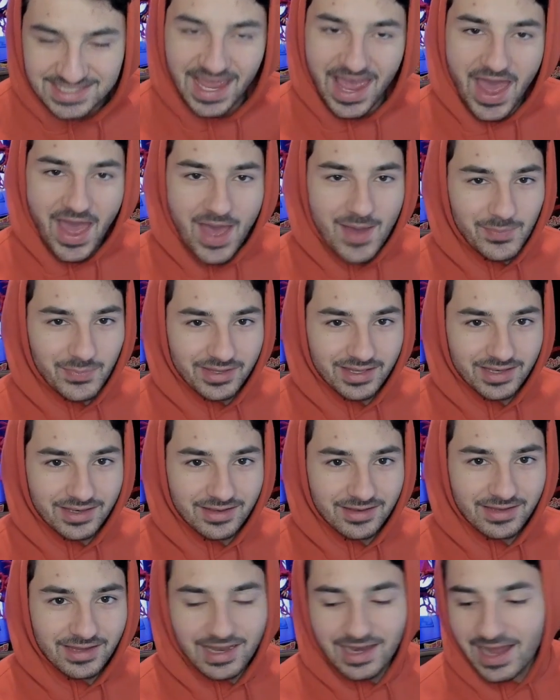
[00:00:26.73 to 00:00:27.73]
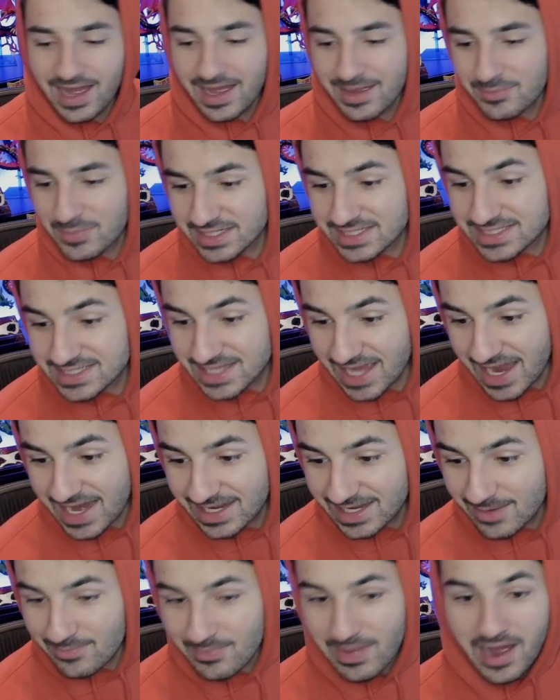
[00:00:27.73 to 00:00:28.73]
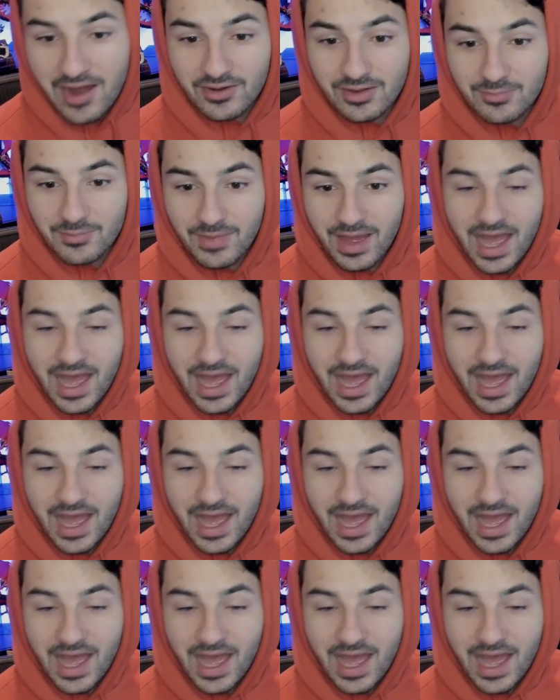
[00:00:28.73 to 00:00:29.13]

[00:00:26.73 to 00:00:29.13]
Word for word: happen and I'm excited about them,